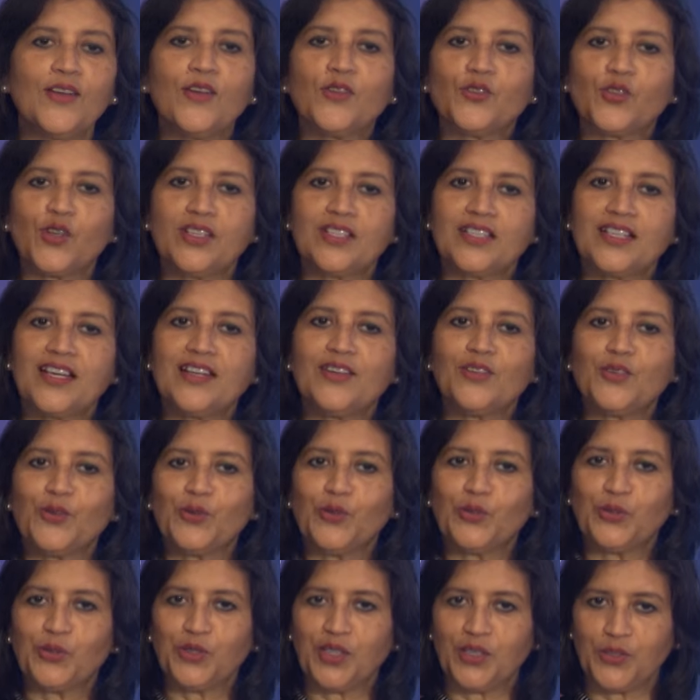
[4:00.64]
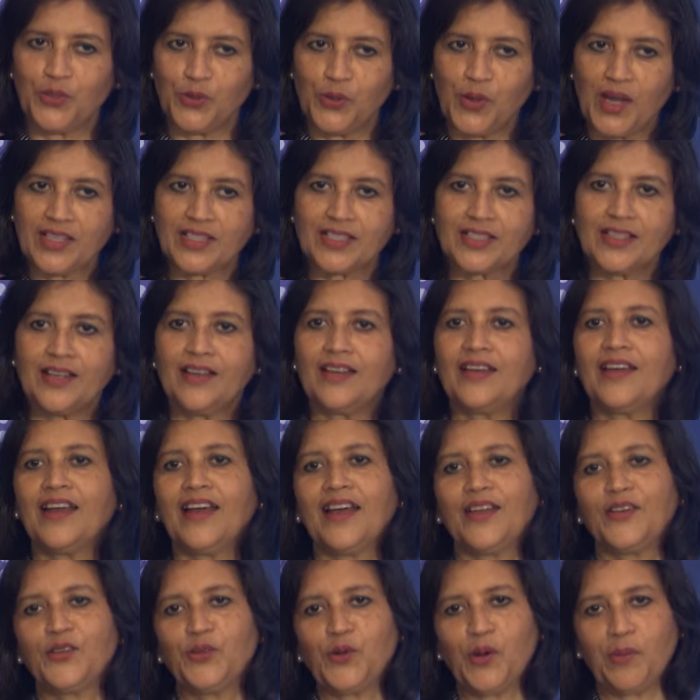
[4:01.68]
So I decided to go to the US
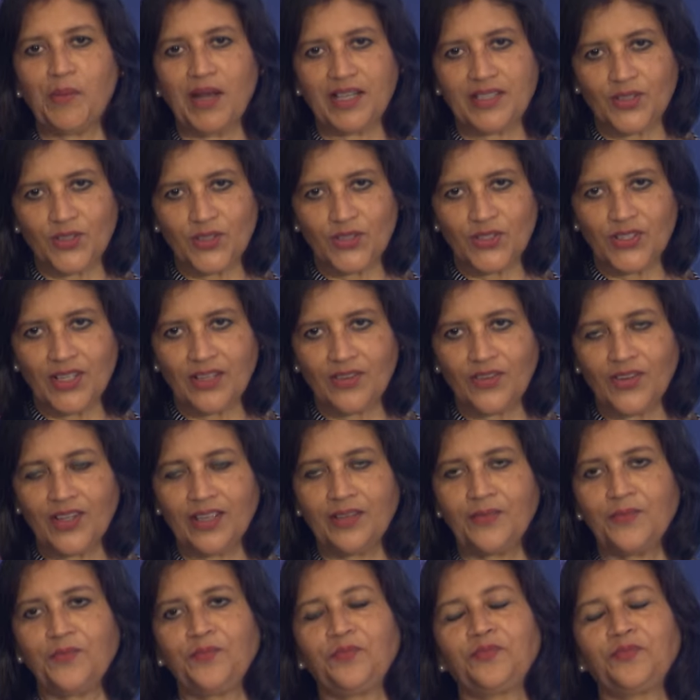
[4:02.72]
and do a master's degree.